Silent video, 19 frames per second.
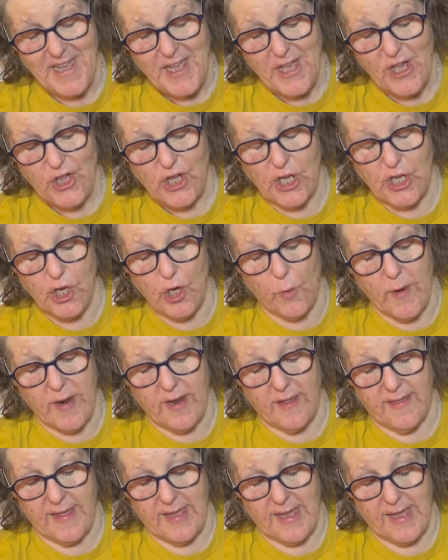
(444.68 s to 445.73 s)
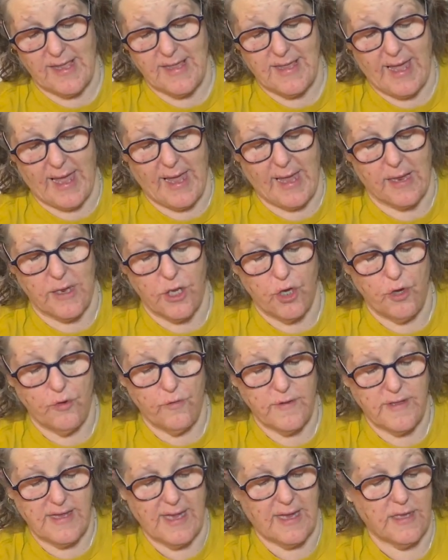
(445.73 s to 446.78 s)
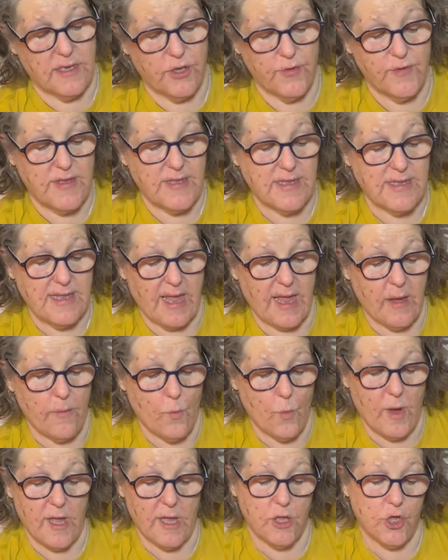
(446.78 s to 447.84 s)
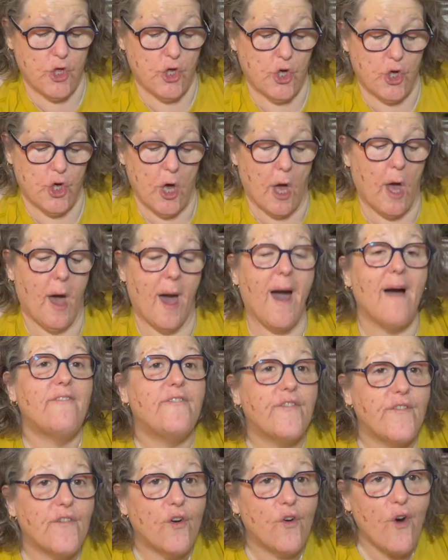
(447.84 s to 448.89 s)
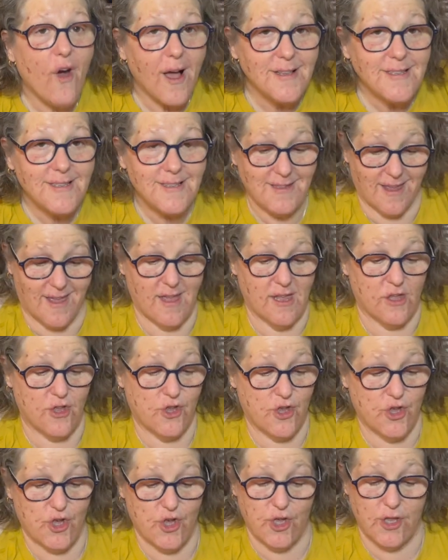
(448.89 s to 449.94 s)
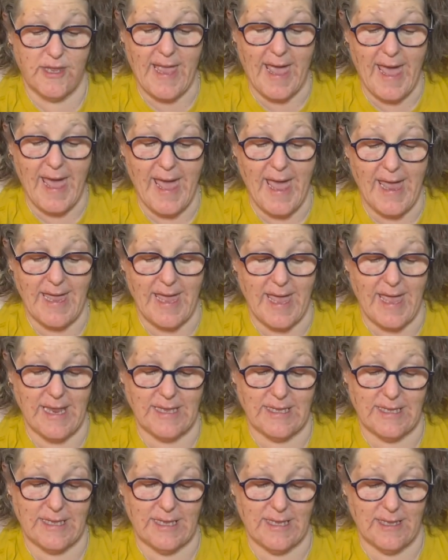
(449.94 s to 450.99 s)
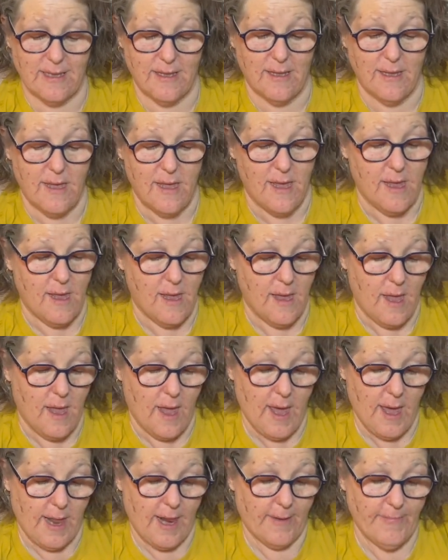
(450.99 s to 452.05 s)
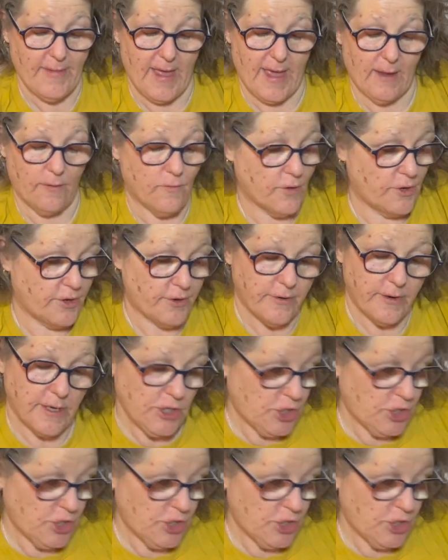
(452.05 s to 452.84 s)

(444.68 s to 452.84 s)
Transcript: she took one of these and used it to sandwich a cross stitch to hang it. And I'm like, well, you're a